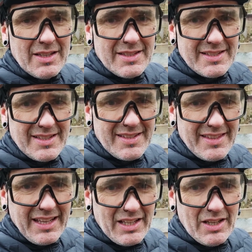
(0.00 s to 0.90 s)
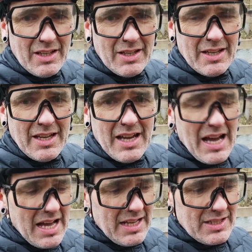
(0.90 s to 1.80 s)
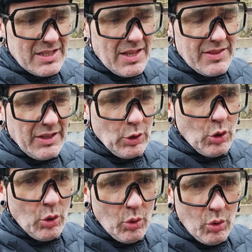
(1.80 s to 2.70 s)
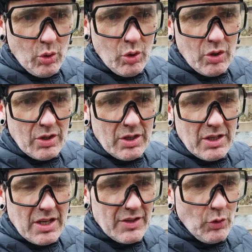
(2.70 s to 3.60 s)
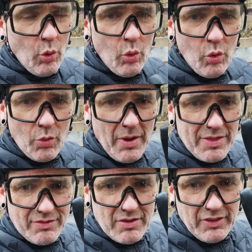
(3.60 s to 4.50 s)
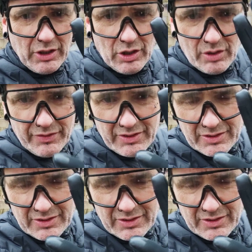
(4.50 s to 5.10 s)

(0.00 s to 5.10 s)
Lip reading: This is thicker, and the gore is all the way through the glove.